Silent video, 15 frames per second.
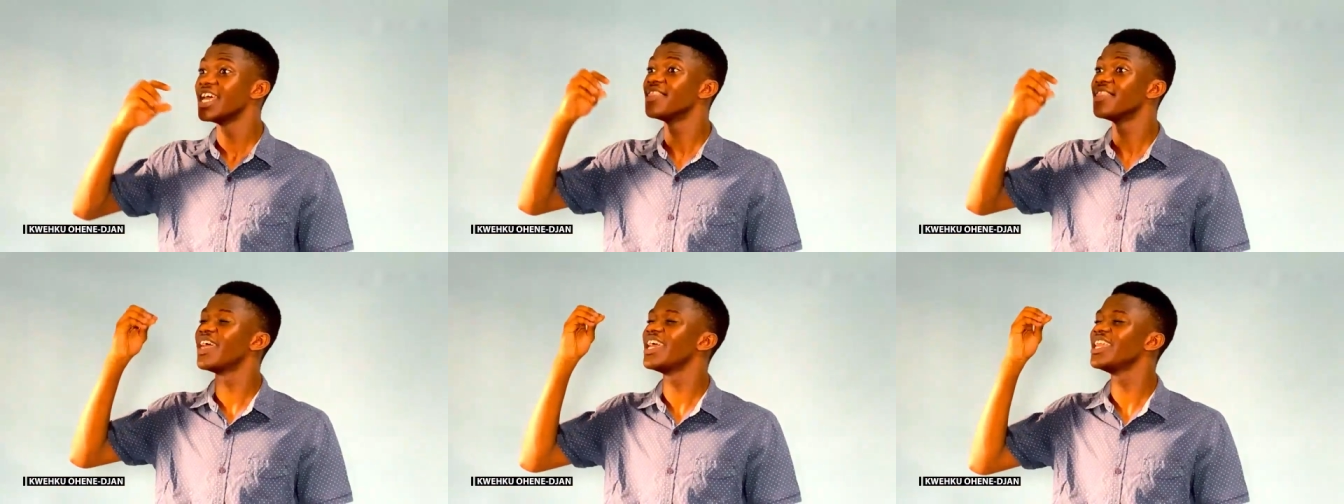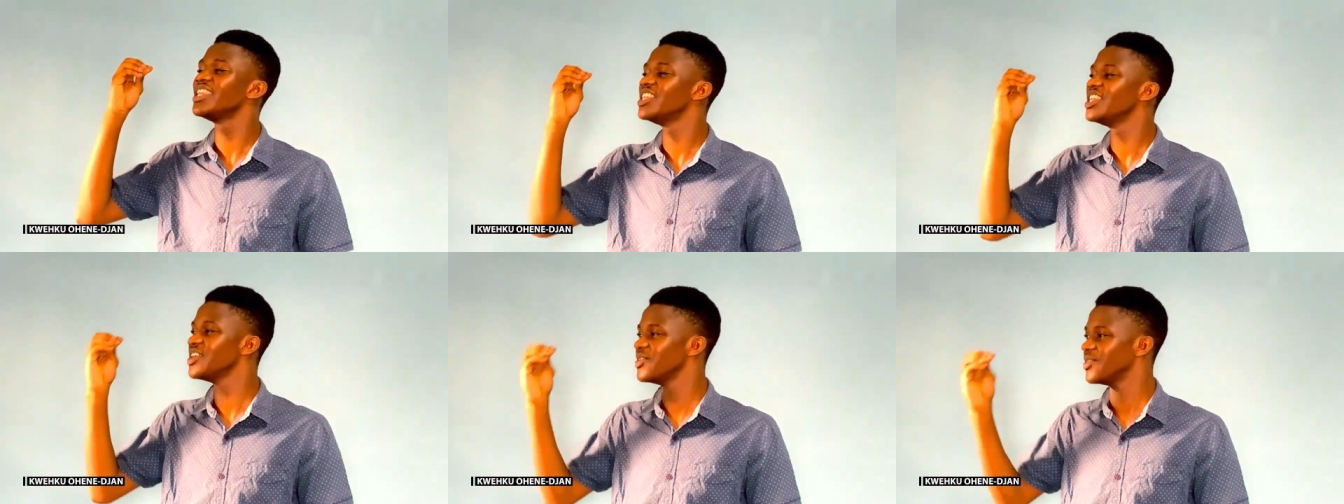they
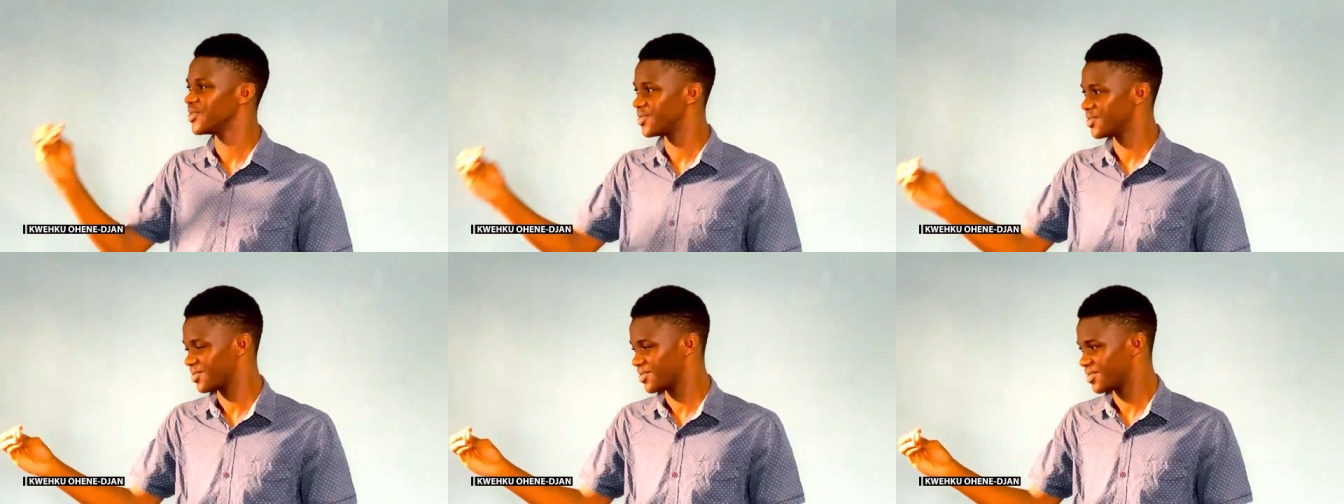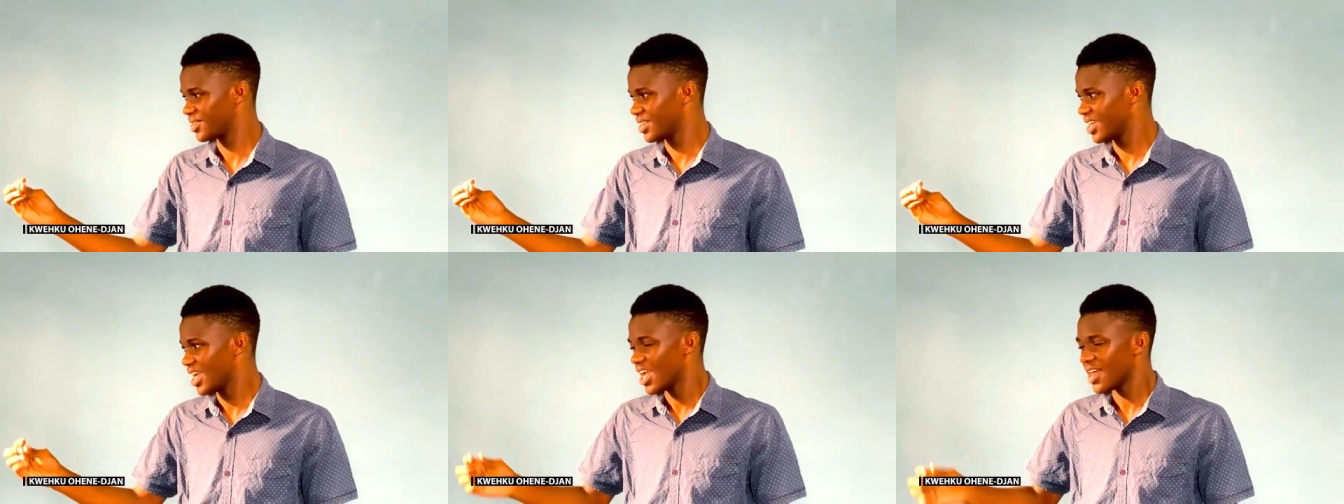knew
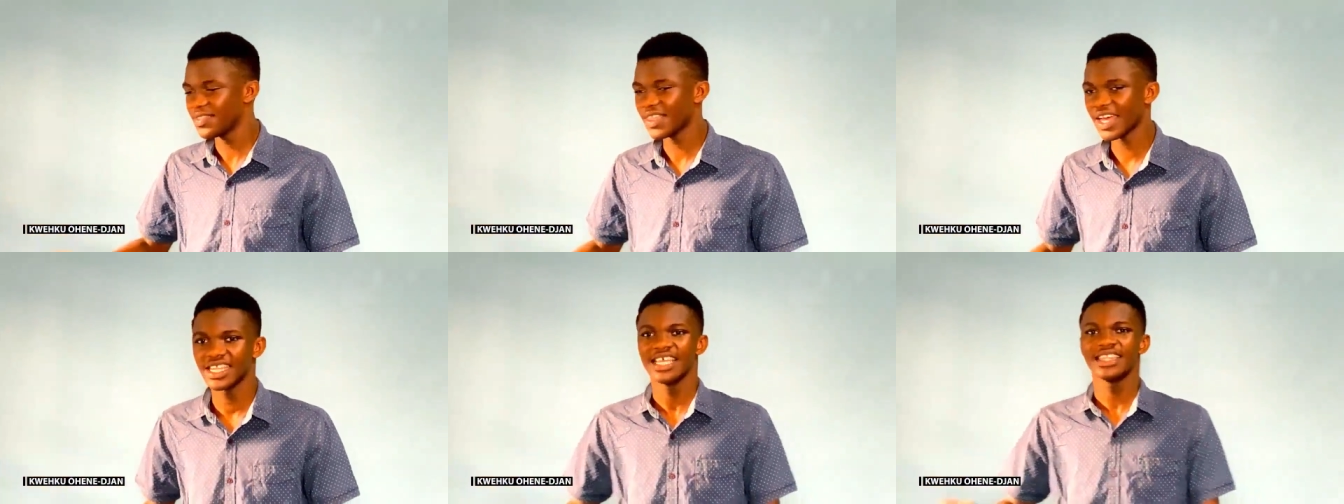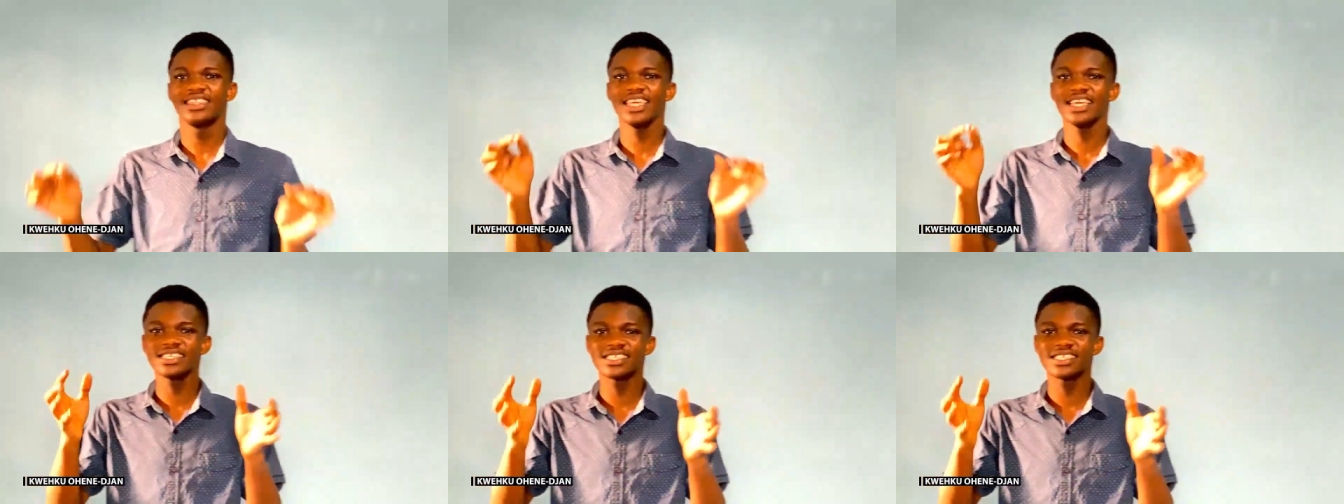that
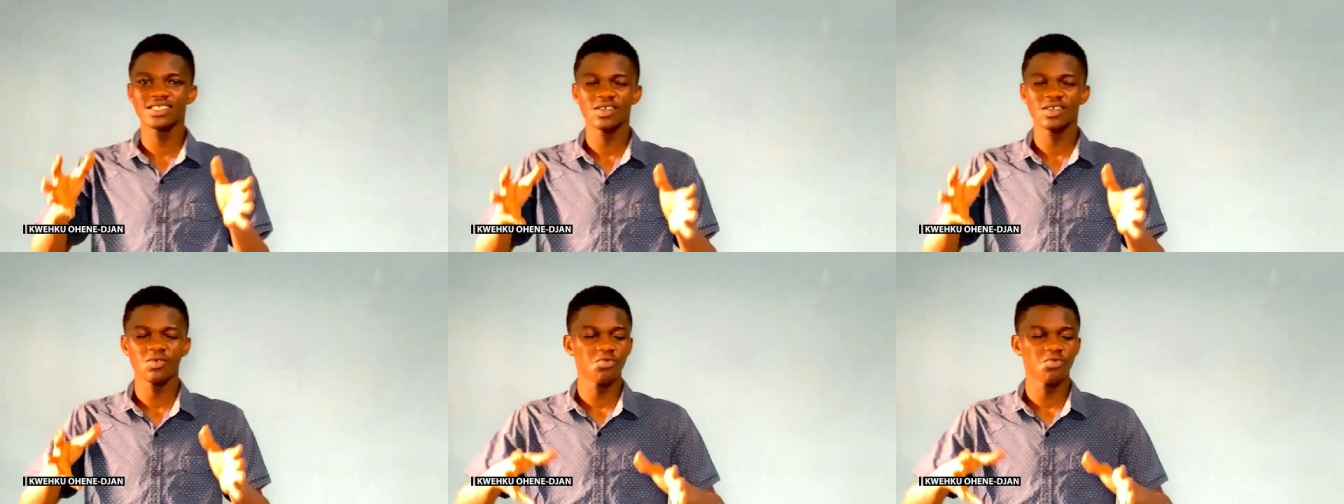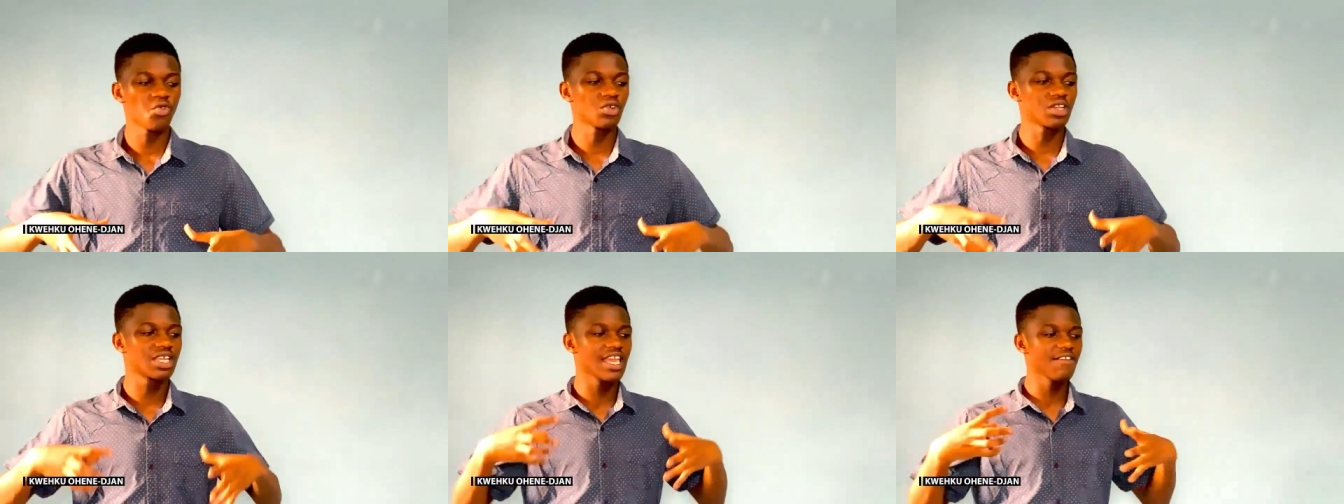this would
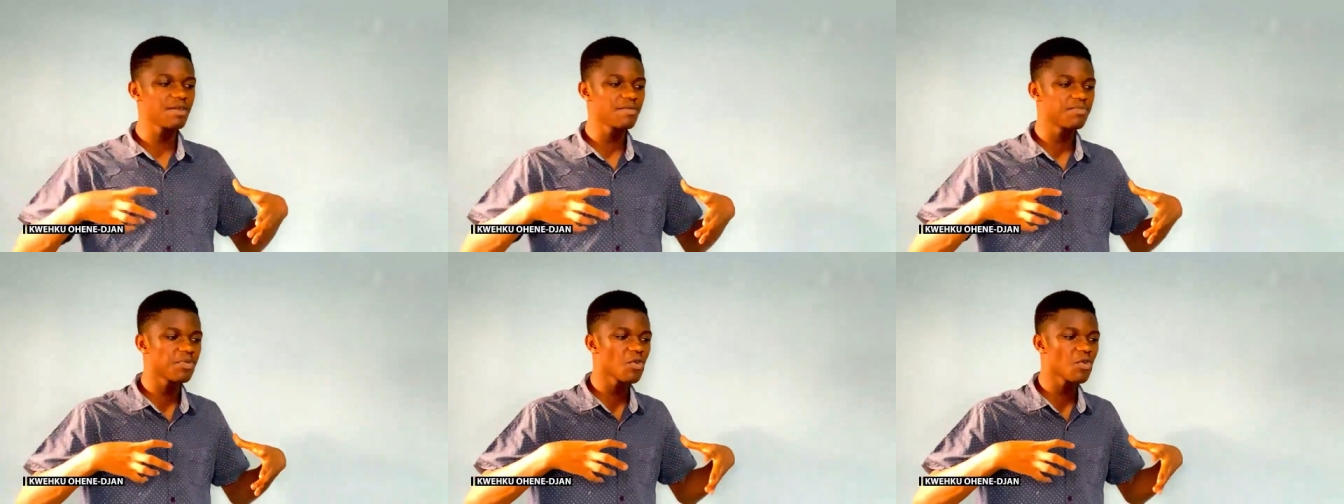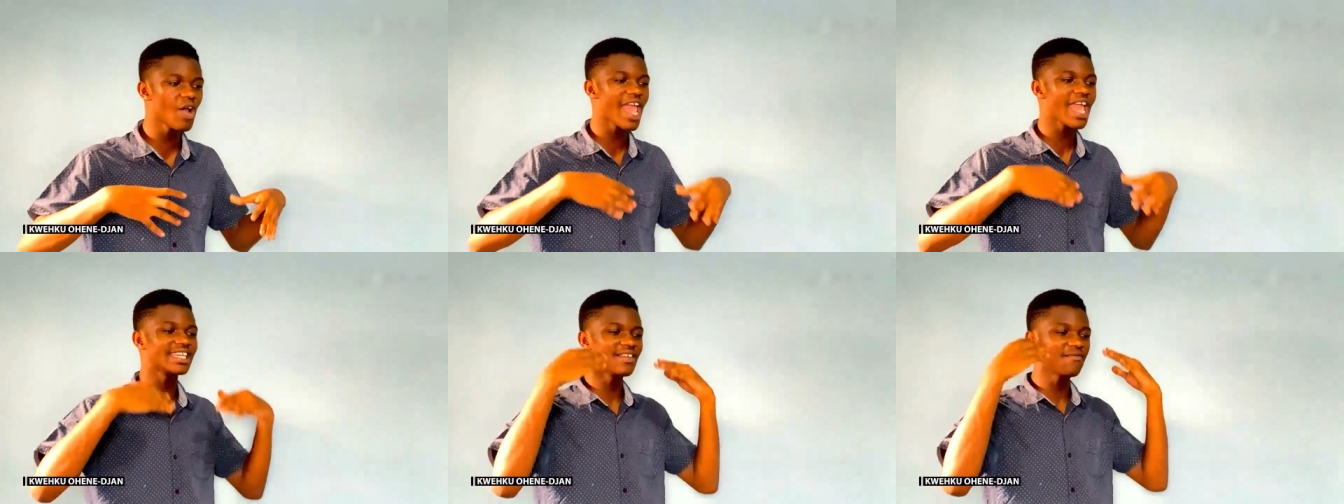give people a
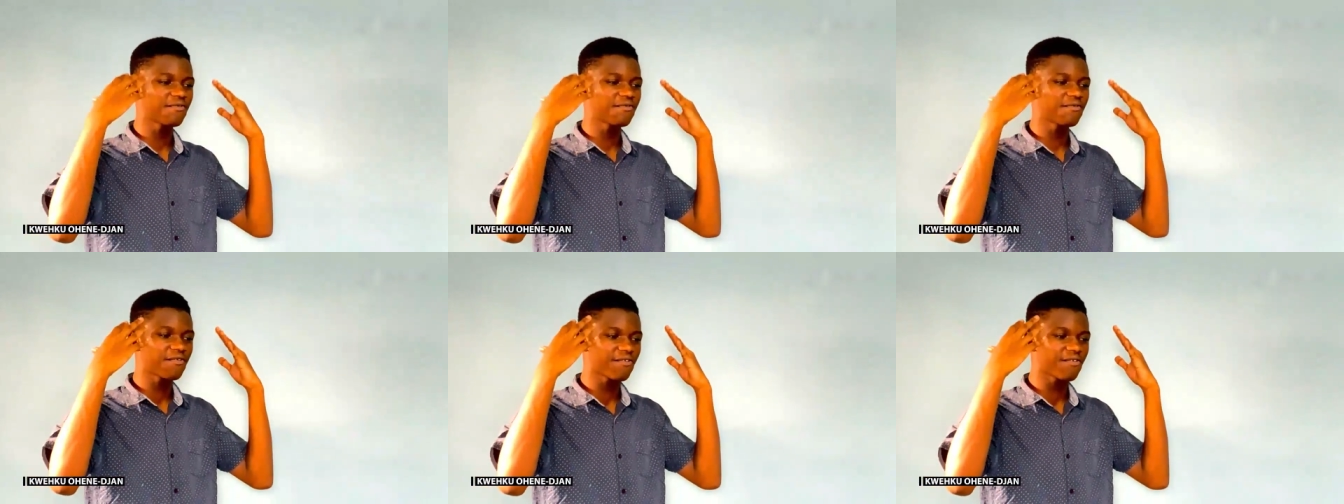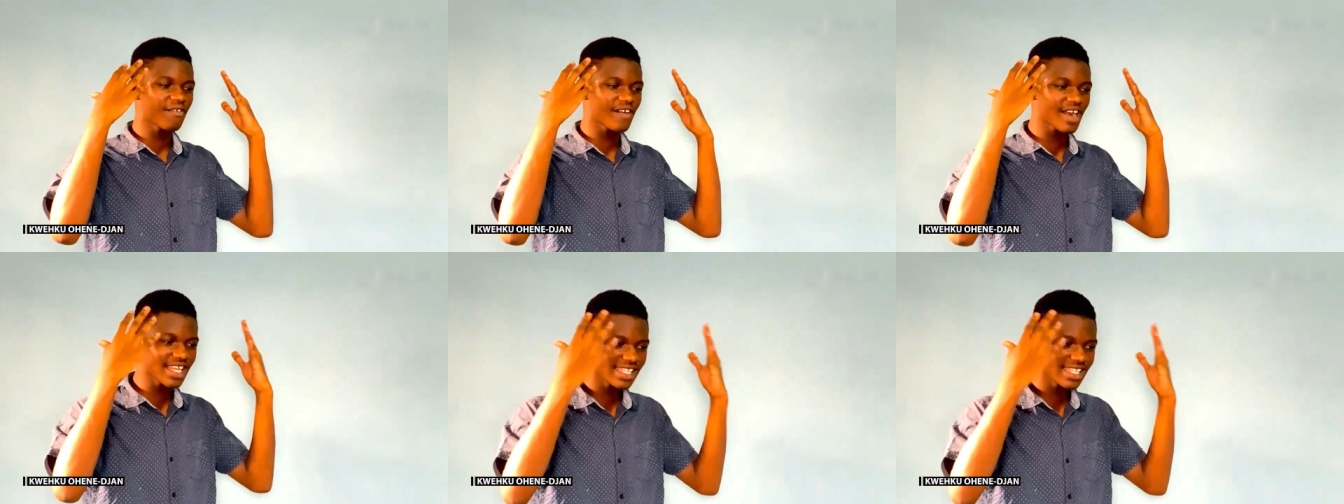different
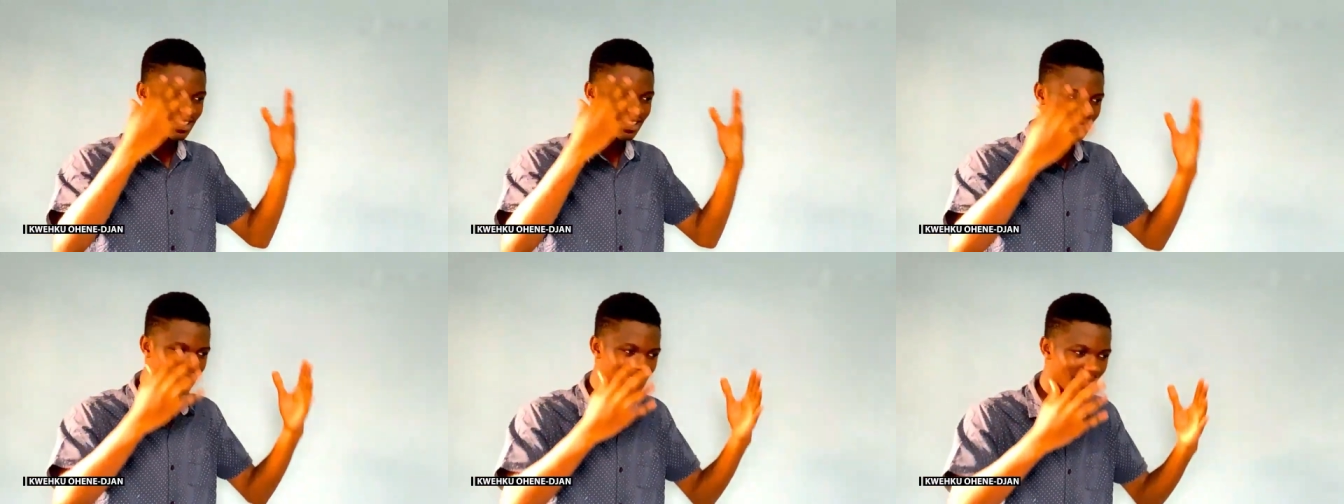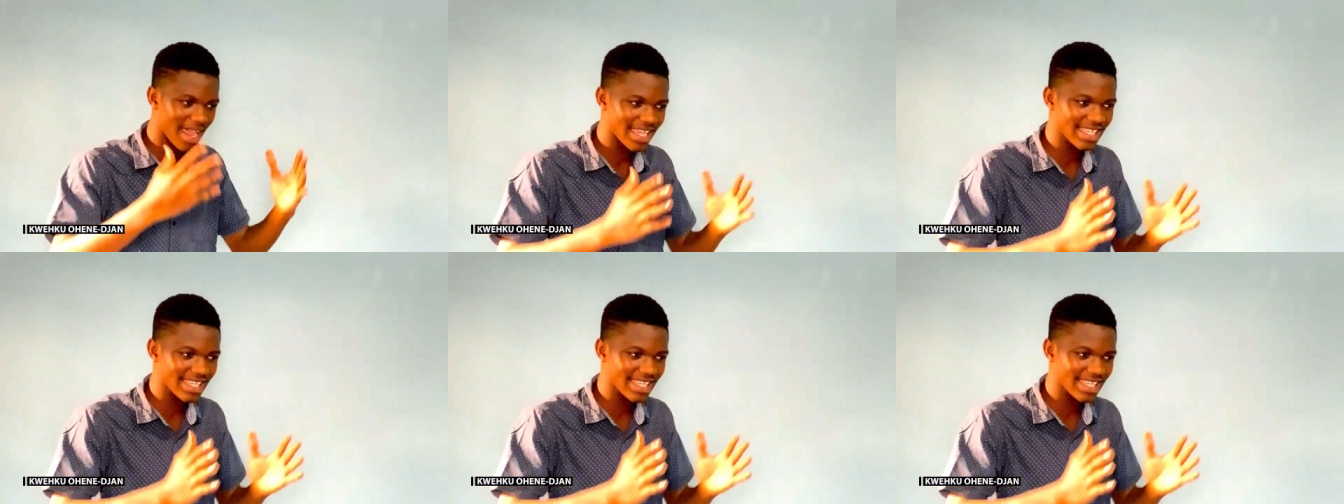mindset.